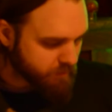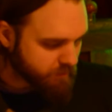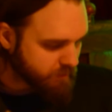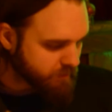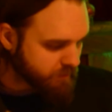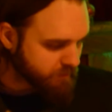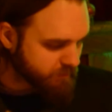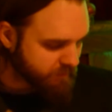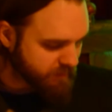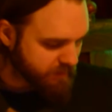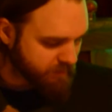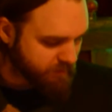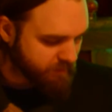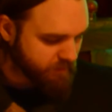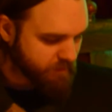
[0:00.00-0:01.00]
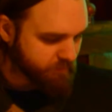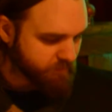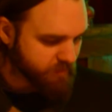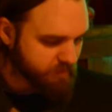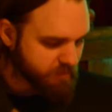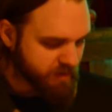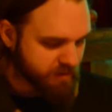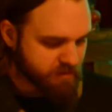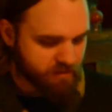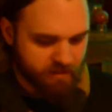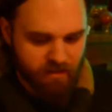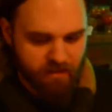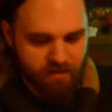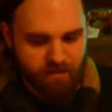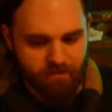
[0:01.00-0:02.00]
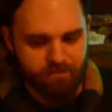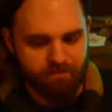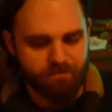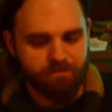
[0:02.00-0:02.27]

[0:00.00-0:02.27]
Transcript: Oh, we've got a lovely picture here.